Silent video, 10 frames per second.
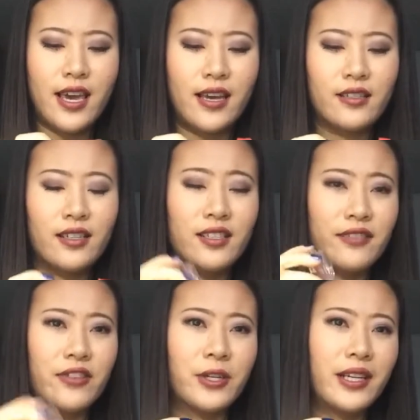and it's a
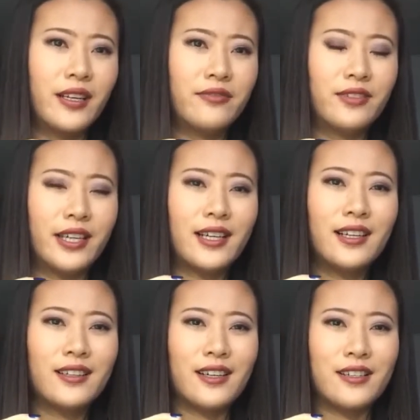very lovely
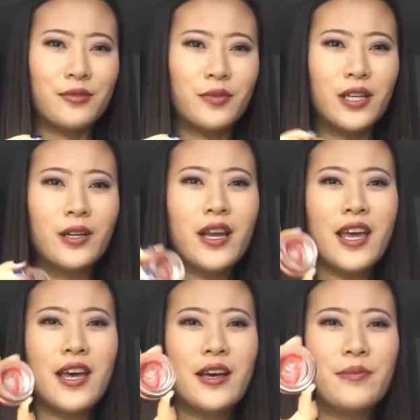color as well.
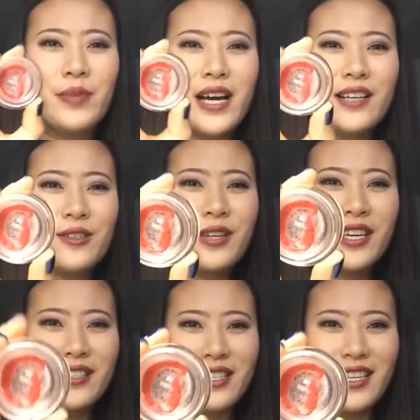But as you
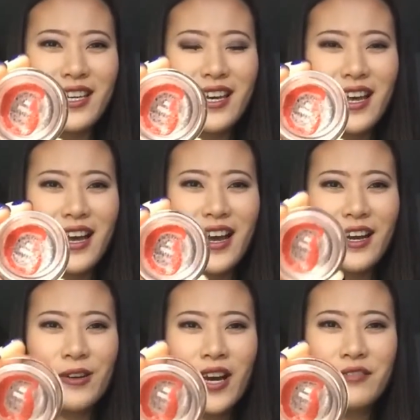can see,
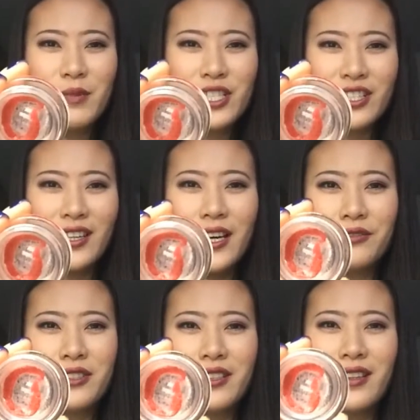I don't have much
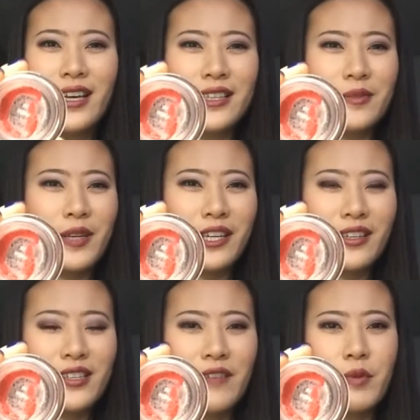left. That's
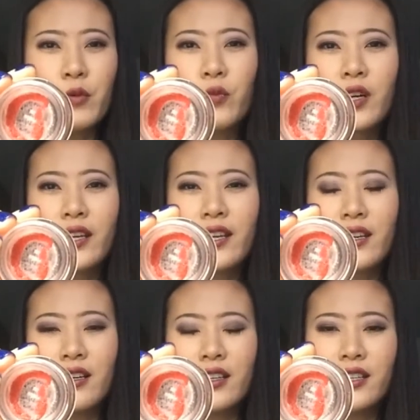because I've been
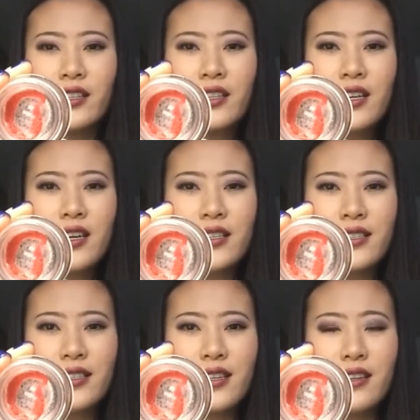working on it
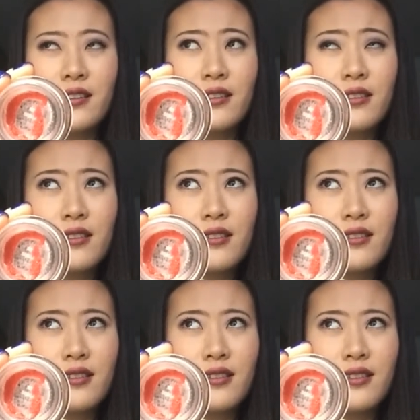since